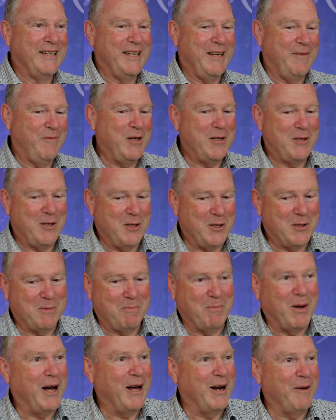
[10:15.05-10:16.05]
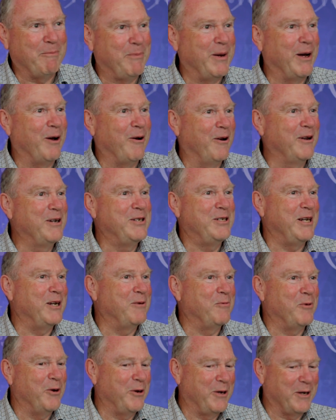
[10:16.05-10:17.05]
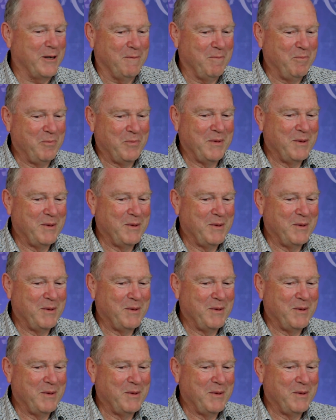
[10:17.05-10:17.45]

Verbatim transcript: If this is bio biology at work,